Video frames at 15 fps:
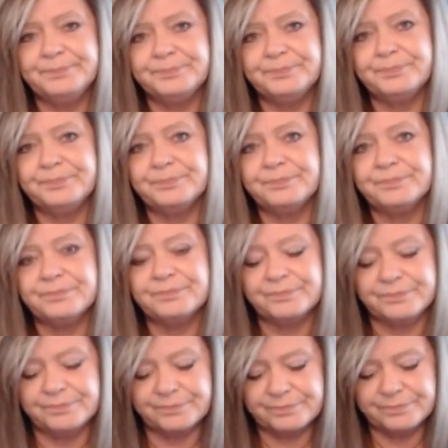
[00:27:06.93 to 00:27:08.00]

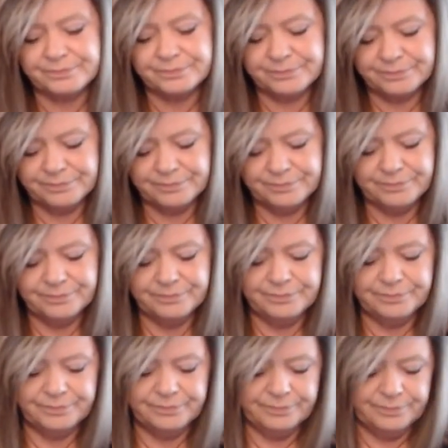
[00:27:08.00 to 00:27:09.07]

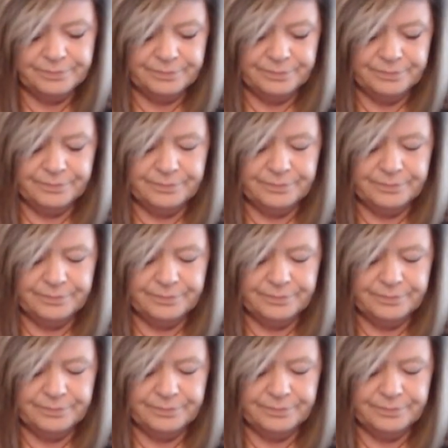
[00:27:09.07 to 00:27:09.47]
No one is speaking in this clip.